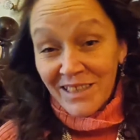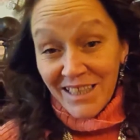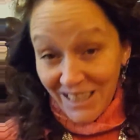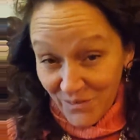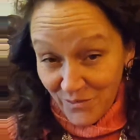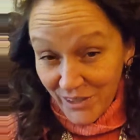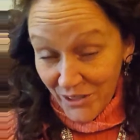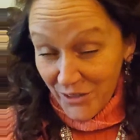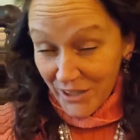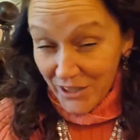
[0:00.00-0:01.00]
Even though
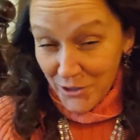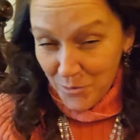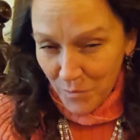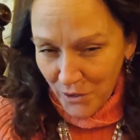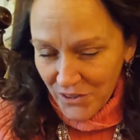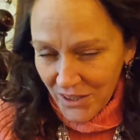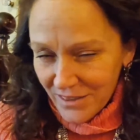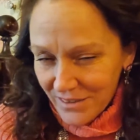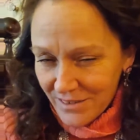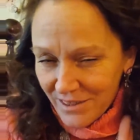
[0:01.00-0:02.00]
I know
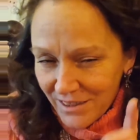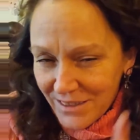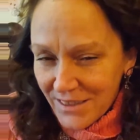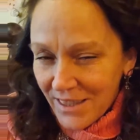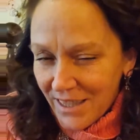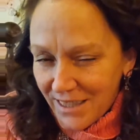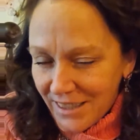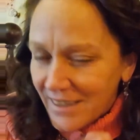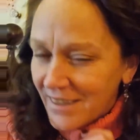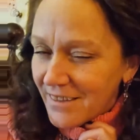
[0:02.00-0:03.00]
Martha does like
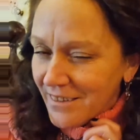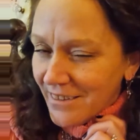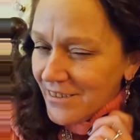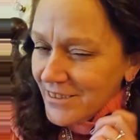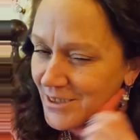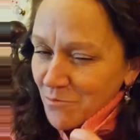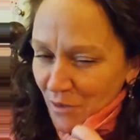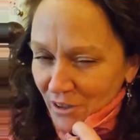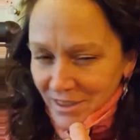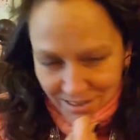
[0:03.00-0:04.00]
it.
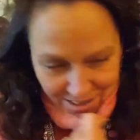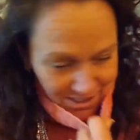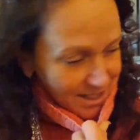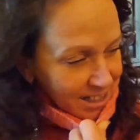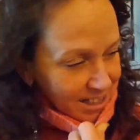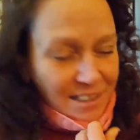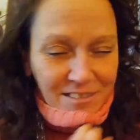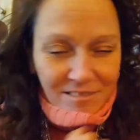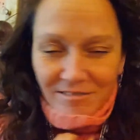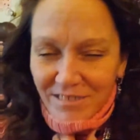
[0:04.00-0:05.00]
Martha's a
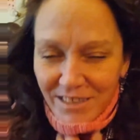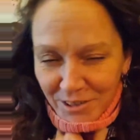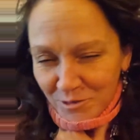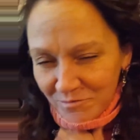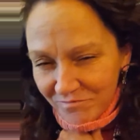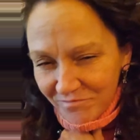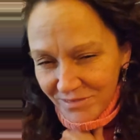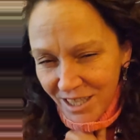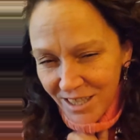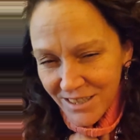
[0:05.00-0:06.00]
kinky little
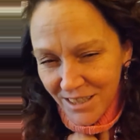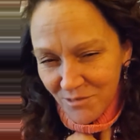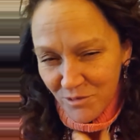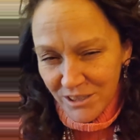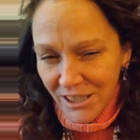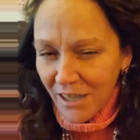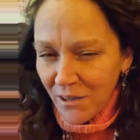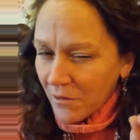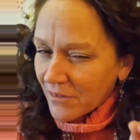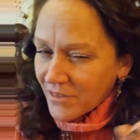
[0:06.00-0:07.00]
hussy, which I
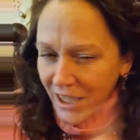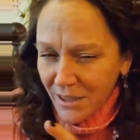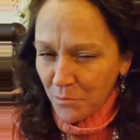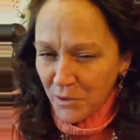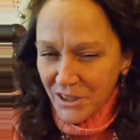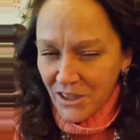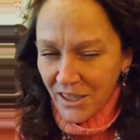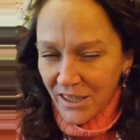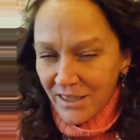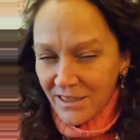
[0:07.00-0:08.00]
can
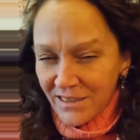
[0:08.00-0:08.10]
appreciate.